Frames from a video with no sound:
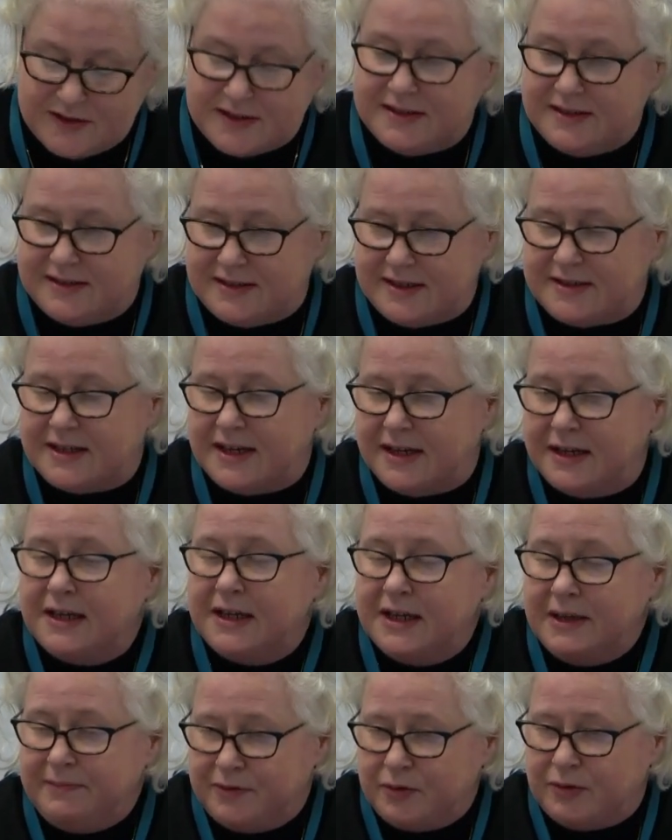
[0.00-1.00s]
And as I say,
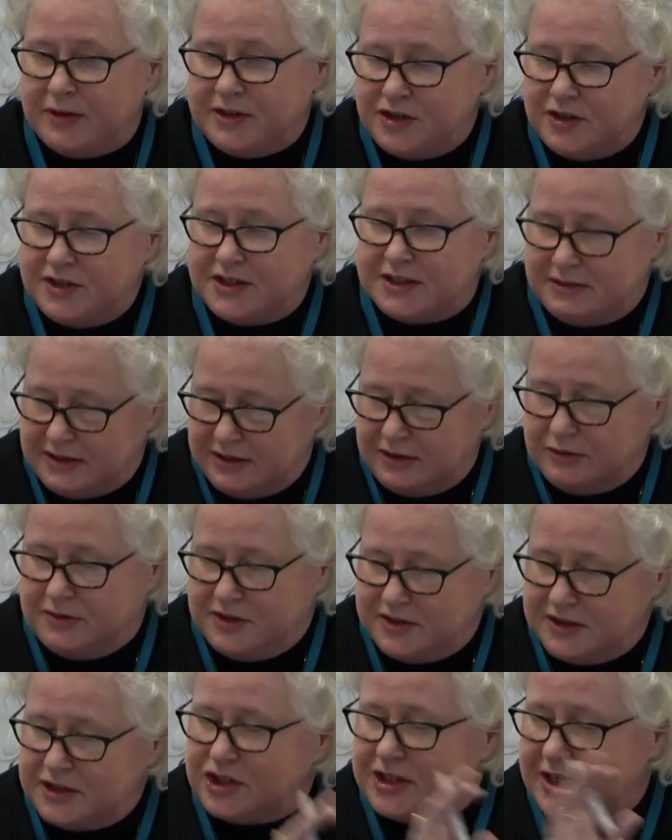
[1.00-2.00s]
questions can go into
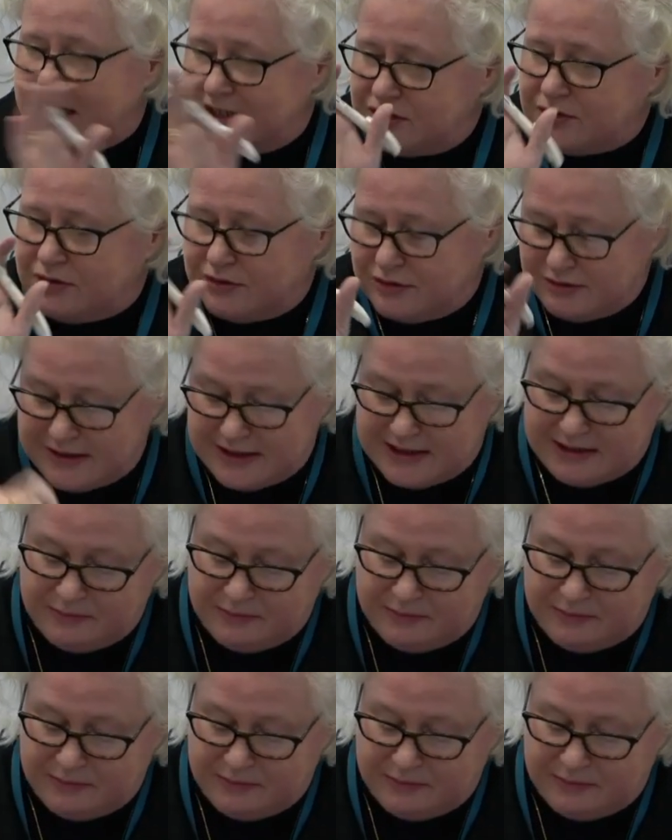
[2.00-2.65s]
the chat or